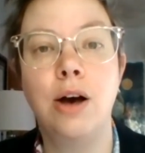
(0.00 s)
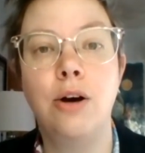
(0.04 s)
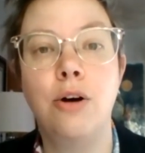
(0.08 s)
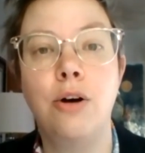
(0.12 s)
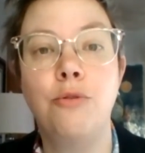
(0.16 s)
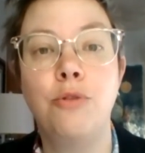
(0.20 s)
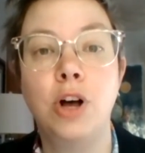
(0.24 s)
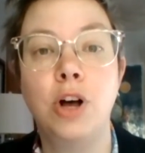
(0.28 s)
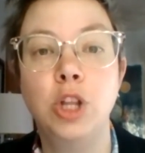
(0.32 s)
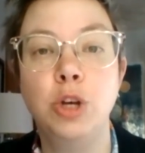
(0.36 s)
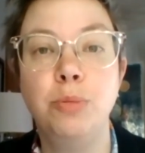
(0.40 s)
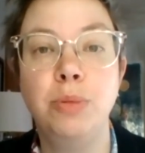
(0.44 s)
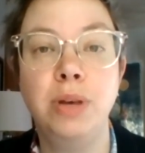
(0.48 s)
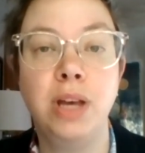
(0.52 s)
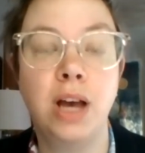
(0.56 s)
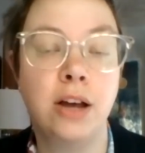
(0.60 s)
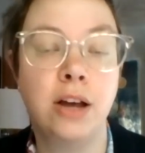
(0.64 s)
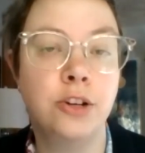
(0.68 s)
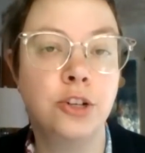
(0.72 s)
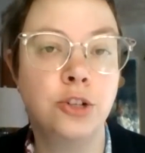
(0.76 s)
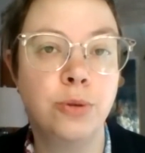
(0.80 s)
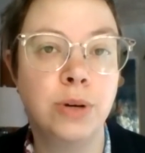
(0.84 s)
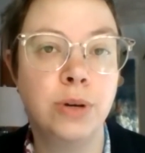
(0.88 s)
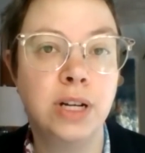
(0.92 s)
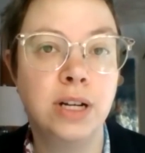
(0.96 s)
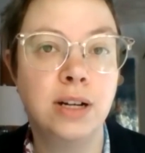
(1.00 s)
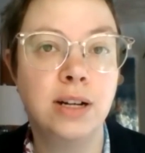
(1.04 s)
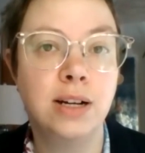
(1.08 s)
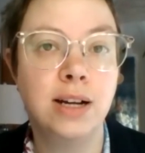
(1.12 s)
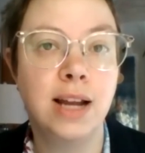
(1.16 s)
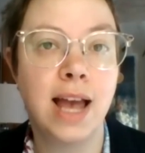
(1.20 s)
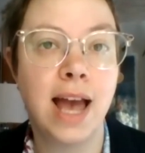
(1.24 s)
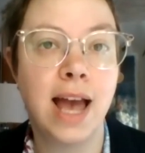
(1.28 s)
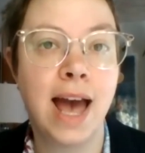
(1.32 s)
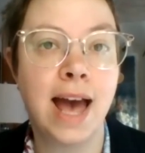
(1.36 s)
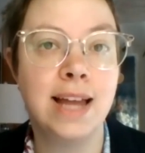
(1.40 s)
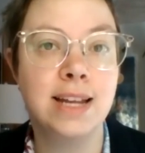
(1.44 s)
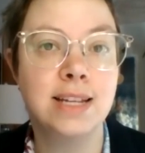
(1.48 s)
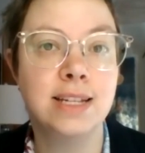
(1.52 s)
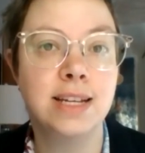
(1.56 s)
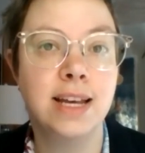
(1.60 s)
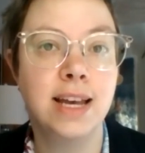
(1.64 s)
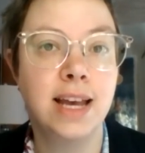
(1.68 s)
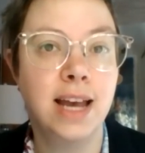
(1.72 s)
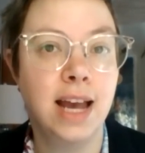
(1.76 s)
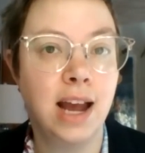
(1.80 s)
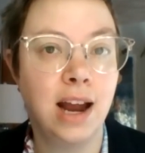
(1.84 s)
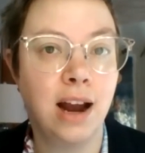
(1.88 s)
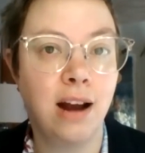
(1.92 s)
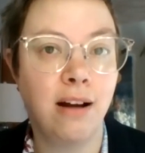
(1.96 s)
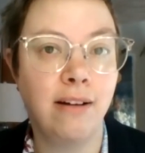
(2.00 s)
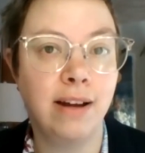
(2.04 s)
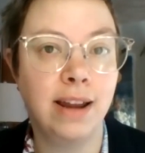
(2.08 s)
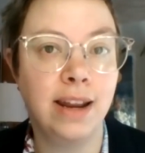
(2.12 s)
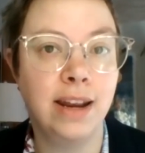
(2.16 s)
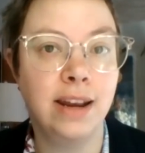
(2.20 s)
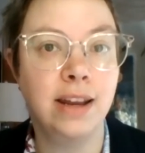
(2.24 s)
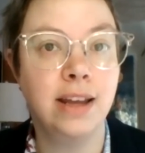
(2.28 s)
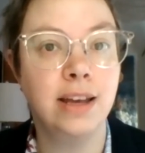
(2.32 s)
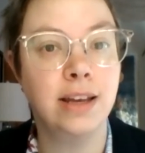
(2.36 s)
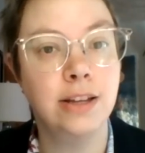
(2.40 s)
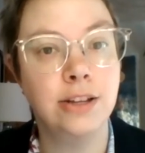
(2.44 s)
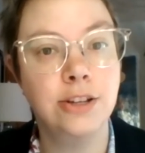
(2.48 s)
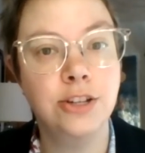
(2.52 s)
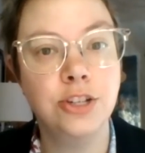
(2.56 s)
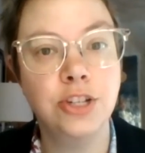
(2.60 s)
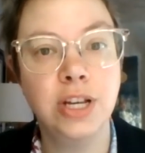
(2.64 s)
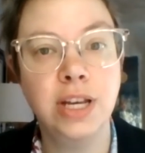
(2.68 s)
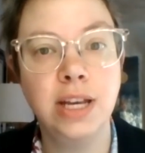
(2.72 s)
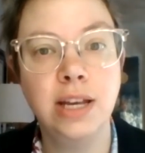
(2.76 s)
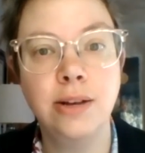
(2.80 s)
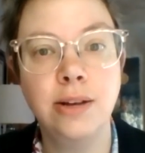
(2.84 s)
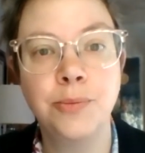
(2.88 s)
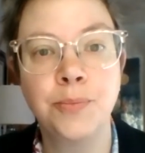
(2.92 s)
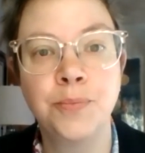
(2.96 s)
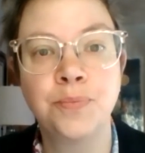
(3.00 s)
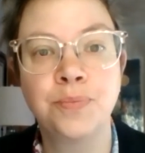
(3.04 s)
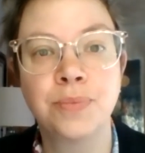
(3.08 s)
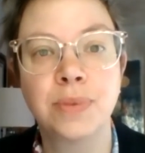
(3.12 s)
Follow me on Twitter at Heron G,